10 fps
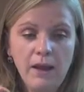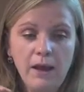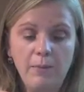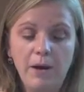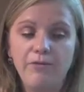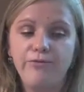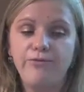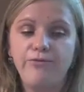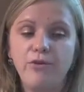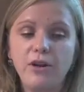About
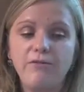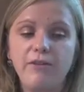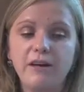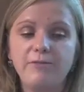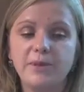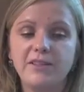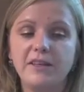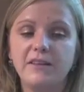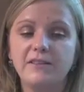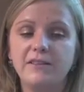
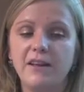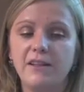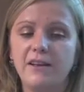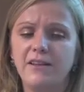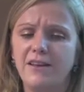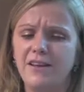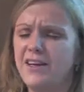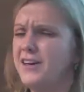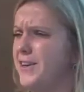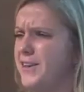45% say that they are
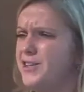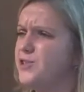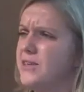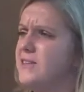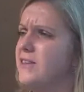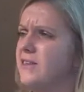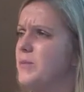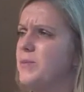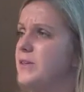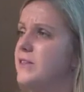not interested
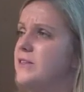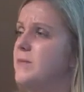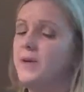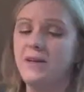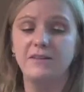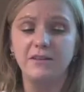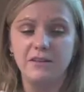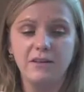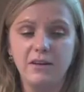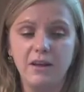in participating,